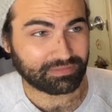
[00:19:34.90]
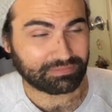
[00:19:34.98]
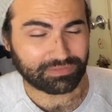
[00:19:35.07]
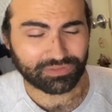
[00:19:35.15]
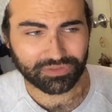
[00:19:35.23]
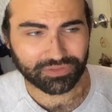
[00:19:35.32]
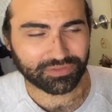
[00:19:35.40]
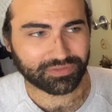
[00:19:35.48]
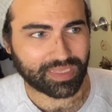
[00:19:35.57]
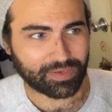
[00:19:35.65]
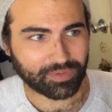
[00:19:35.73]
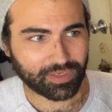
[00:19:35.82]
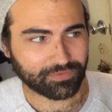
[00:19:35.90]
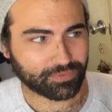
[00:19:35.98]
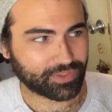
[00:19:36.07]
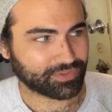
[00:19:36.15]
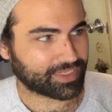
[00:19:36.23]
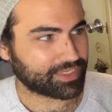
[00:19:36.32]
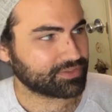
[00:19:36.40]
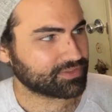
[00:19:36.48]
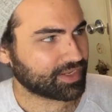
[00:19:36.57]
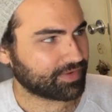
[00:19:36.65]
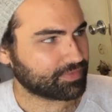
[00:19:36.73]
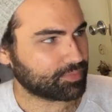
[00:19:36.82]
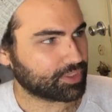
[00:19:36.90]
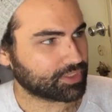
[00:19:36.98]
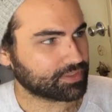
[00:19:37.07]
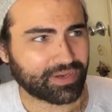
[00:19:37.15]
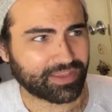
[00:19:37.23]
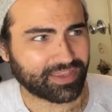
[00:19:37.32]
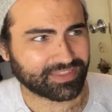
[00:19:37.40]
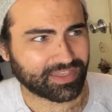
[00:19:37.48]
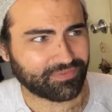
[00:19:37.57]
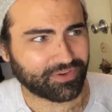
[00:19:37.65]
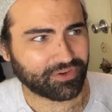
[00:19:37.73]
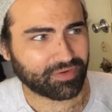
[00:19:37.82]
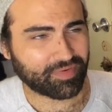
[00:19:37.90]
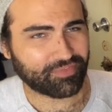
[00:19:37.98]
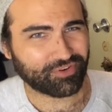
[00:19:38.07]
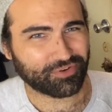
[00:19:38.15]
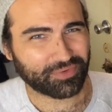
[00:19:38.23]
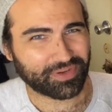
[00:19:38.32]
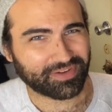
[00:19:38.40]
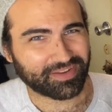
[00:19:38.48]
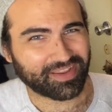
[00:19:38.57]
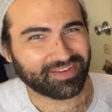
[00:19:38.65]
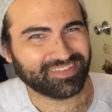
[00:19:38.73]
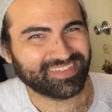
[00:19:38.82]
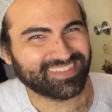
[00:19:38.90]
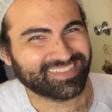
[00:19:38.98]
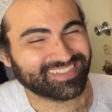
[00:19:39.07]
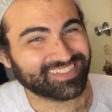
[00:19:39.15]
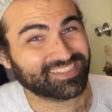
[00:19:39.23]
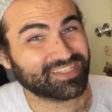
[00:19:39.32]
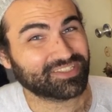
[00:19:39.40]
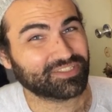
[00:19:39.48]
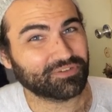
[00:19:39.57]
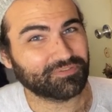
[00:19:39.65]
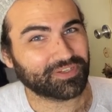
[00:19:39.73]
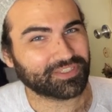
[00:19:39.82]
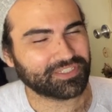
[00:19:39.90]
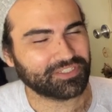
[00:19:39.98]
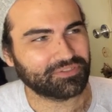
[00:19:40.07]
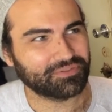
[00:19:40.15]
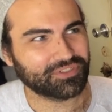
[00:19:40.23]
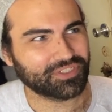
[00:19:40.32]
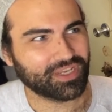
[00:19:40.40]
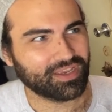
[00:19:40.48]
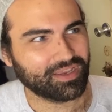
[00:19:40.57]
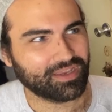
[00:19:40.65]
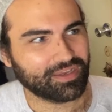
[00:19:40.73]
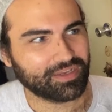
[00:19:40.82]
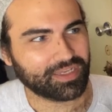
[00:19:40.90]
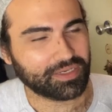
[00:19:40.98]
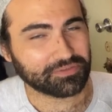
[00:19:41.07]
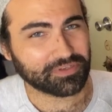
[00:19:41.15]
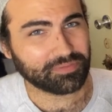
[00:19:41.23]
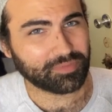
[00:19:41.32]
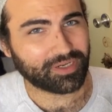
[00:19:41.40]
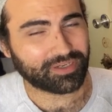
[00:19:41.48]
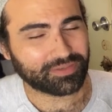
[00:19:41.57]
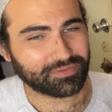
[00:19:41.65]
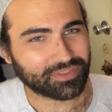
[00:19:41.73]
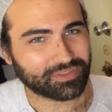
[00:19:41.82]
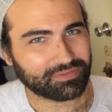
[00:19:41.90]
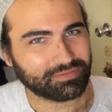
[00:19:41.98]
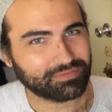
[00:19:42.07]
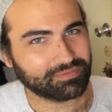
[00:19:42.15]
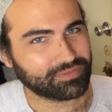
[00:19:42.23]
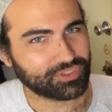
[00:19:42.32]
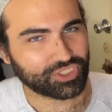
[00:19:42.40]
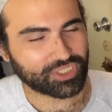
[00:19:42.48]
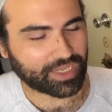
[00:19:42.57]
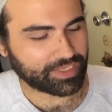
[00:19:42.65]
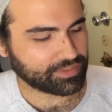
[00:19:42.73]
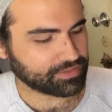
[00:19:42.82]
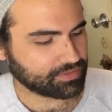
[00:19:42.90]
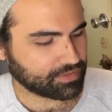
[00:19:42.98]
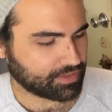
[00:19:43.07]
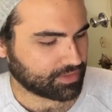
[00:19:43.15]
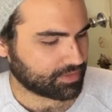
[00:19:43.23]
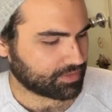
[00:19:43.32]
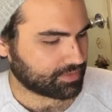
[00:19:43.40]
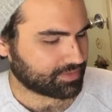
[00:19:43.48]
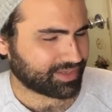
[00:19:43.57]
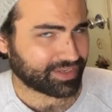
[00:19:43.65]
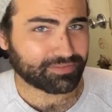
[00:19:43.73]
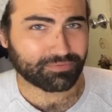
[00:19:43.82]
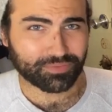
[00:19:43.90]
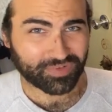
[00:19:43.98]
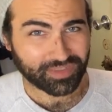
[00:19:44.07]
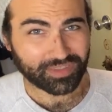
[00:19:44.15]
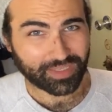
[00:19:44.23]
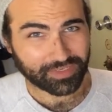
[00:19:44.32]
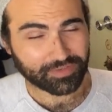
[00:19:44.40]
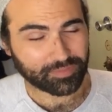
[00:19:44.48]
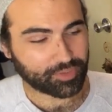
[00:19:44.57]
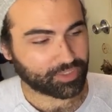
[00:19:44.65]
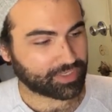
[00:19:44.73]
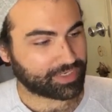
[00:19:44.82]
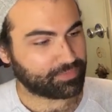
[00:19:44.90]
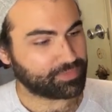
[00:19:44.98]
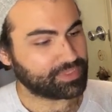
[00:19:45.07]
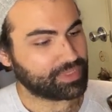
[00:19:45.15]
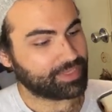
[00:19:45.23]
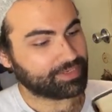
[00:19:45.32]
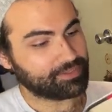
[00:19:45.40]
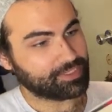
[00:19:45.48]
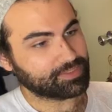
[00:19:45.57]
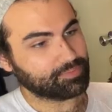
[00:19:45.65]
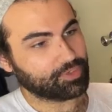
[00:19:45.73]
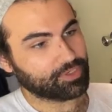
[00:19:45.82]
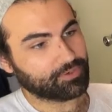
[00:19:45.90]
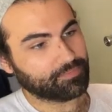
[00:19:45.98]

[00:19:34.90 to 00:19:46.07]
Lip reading: Oof, that went off the rails. I used to have the book. I guess I figured I'm never going to read it again because it's so fucking huge. It was a good book. It was just giant. I really liked the book and I really liked this book.